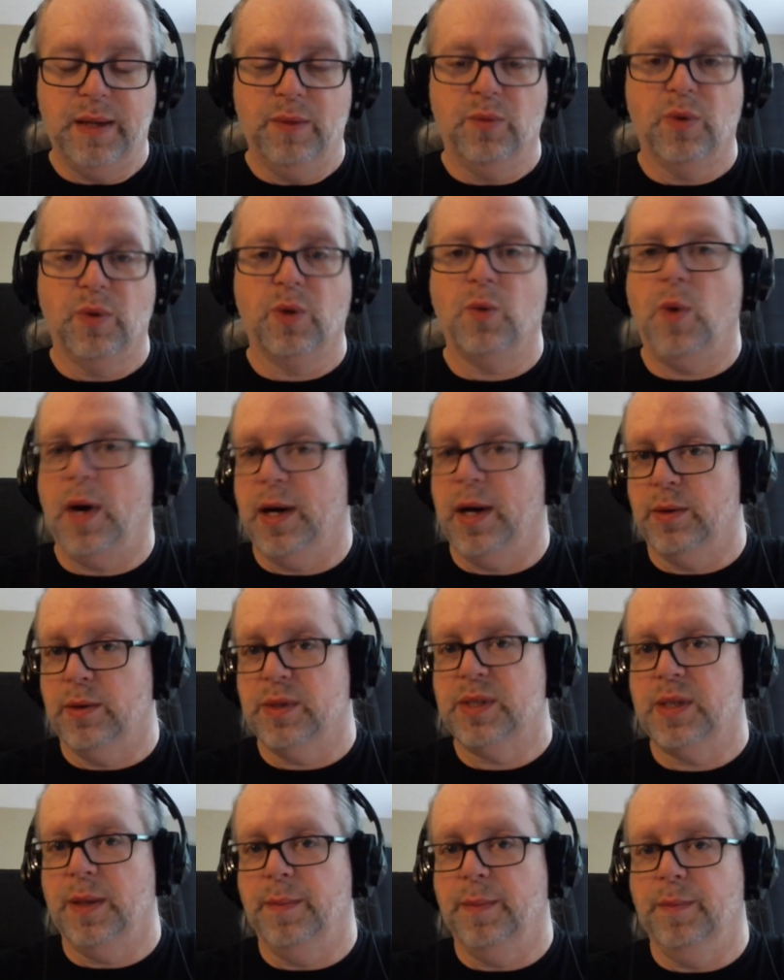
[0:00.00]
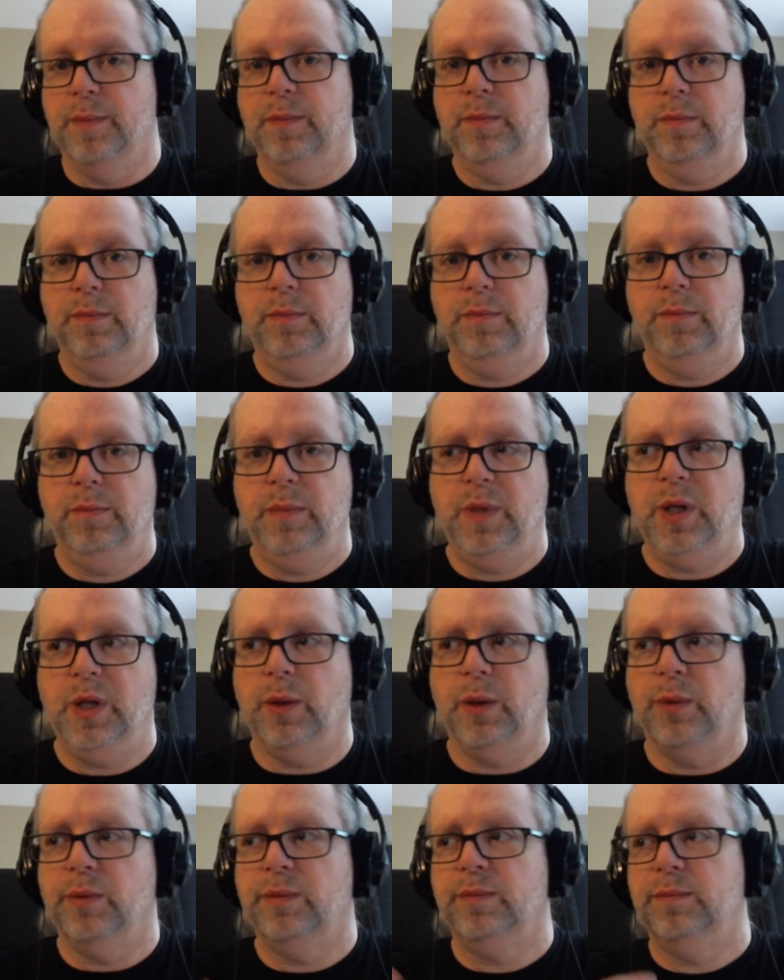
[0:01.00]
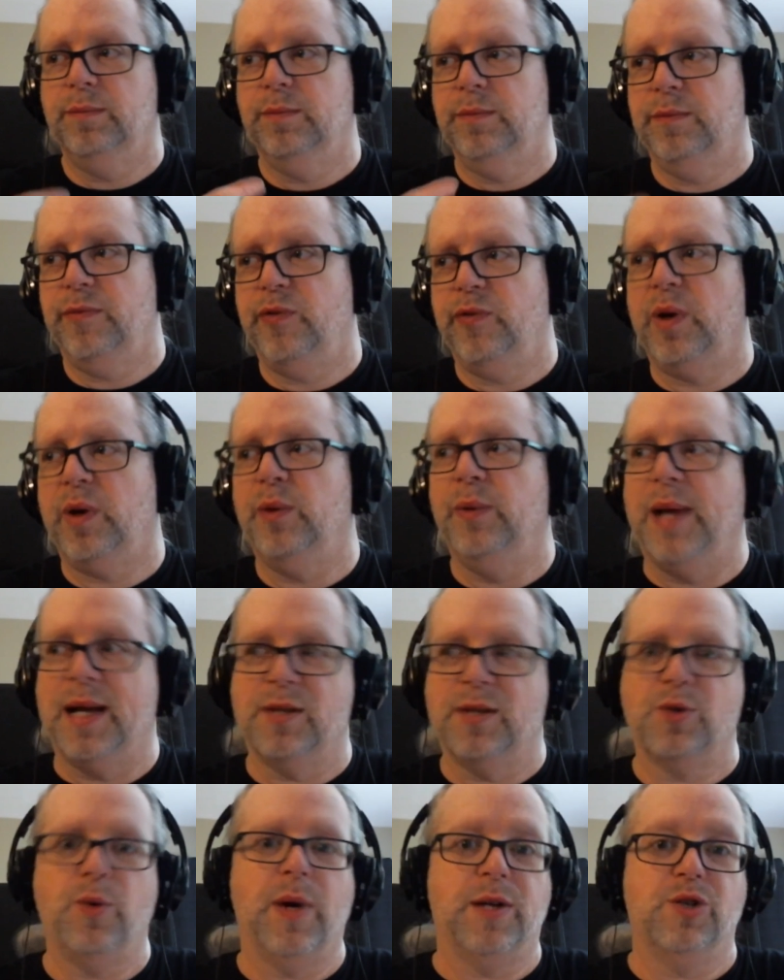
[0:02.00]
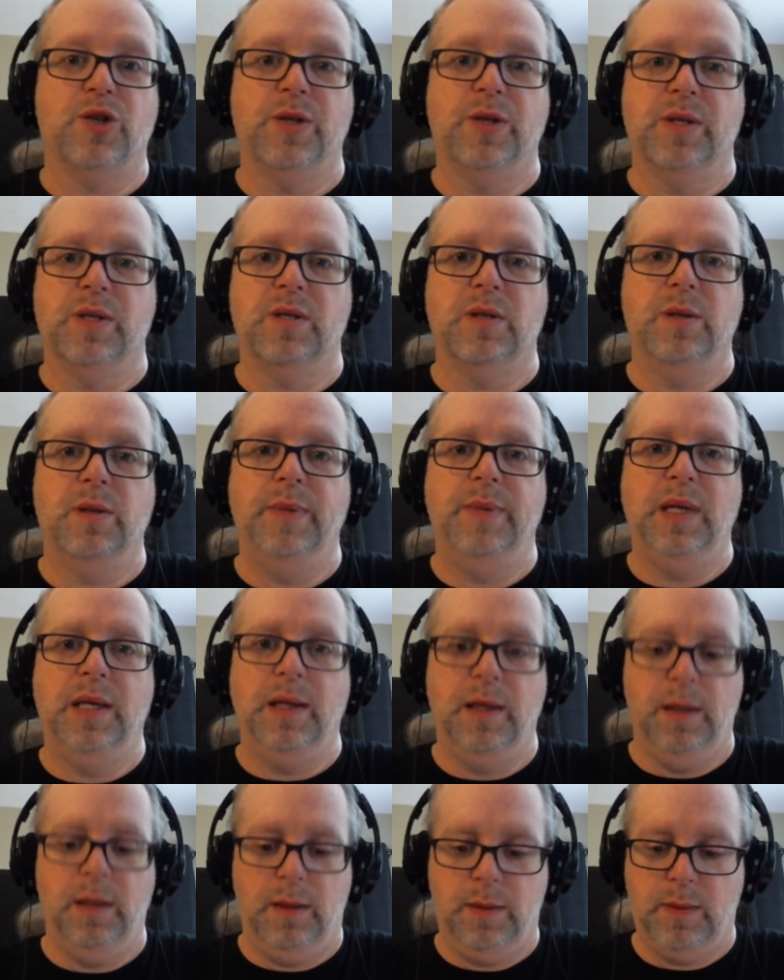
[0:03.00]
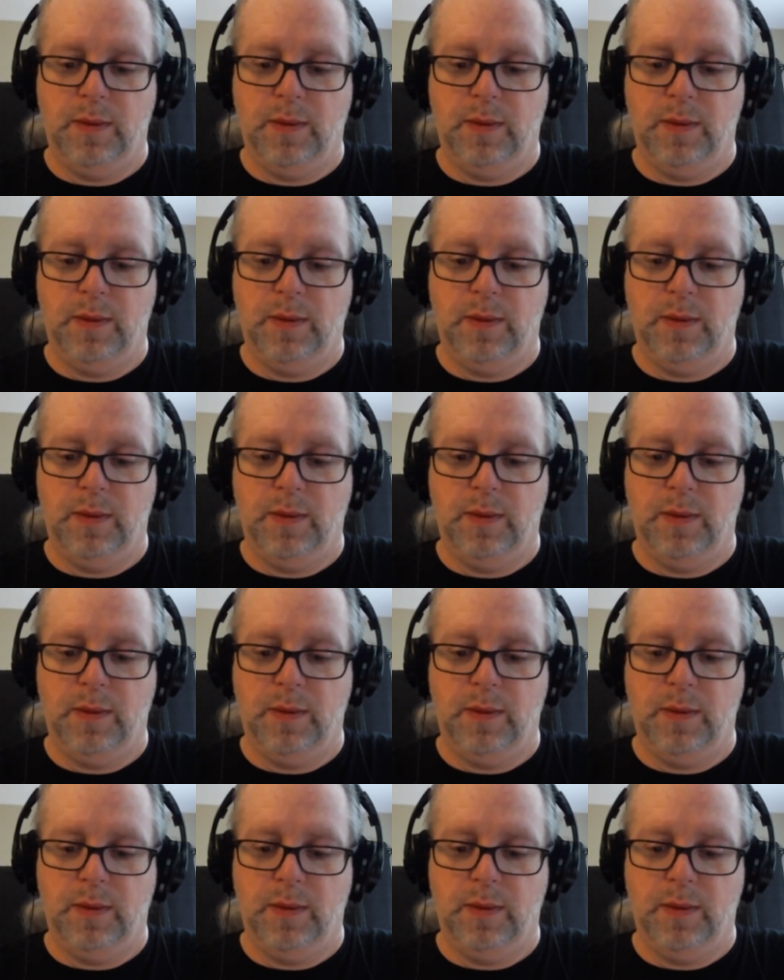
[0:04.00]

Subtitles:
require some frequently asked questions to be